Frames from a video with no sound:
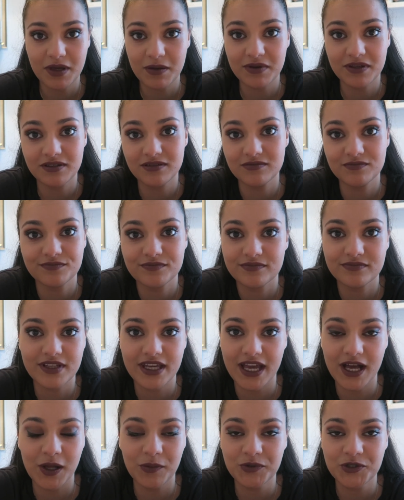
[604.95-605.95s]
Maybe
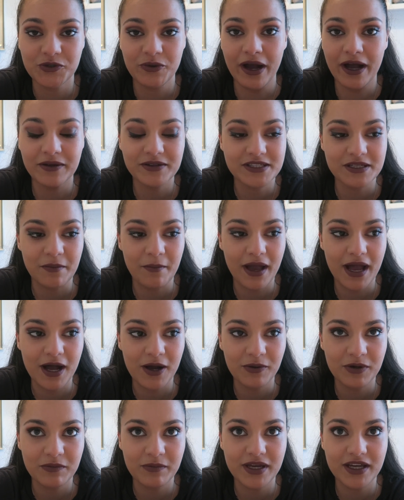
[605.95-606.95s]
it helped you out
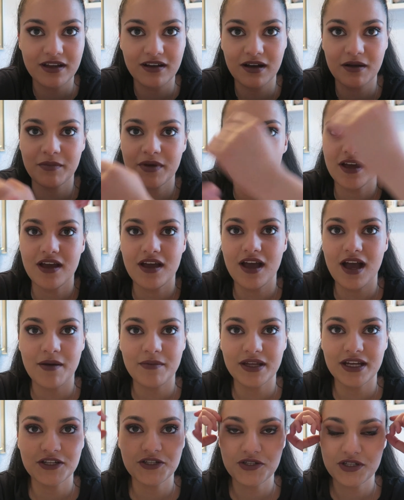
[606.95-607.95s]
somehow with makeup.
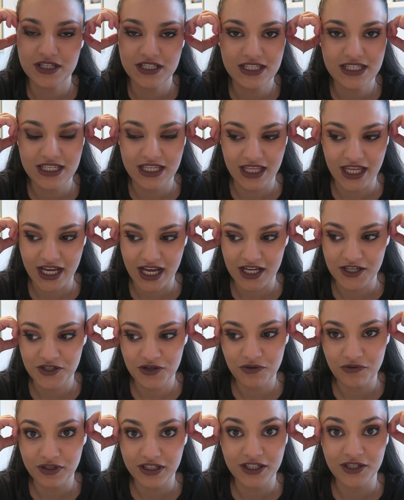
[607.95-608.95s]
I mean, as you can see, like, I
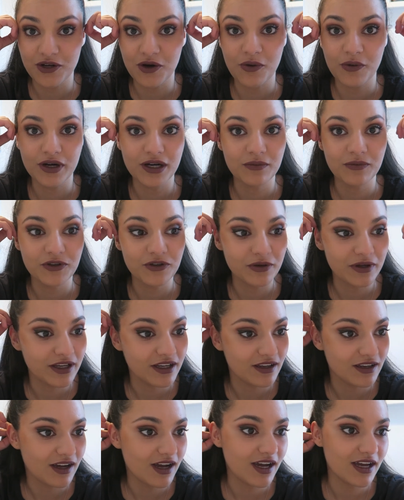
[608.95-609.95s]
don't really know what I'm
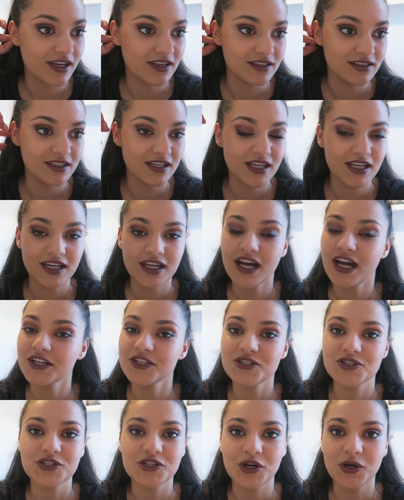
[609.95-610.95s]
doing. I
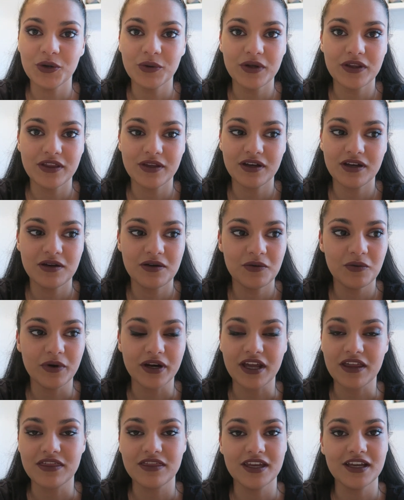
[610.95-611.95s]
just go with
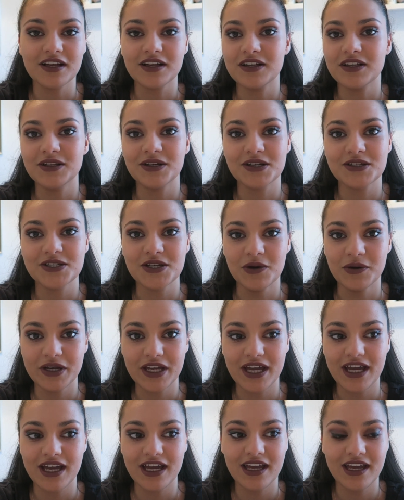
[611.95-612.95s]
what I think looks
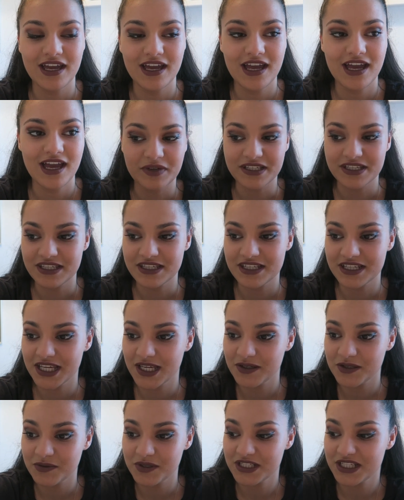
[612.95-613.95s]
okay. My sister
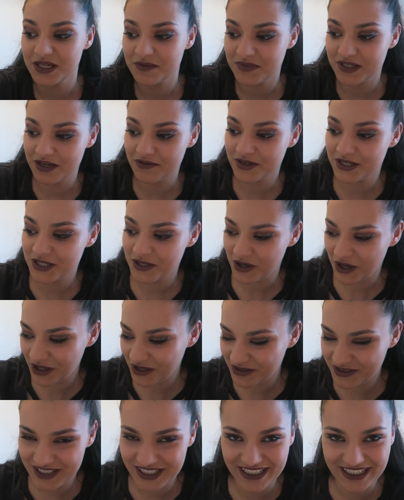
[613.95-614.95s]
gives me tips every so
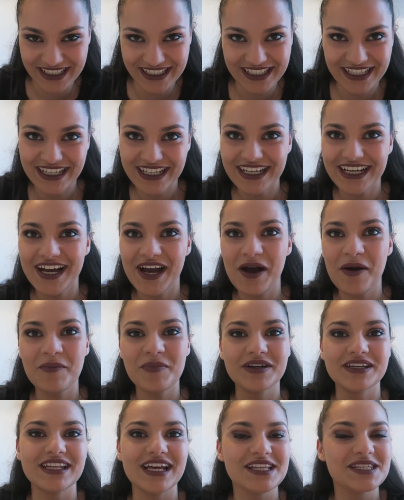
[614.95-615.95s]
often,
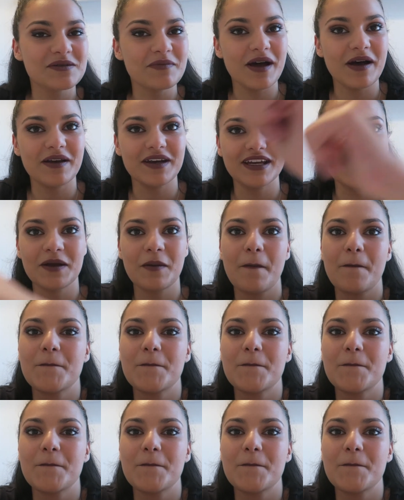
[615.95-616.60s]
but that's about it.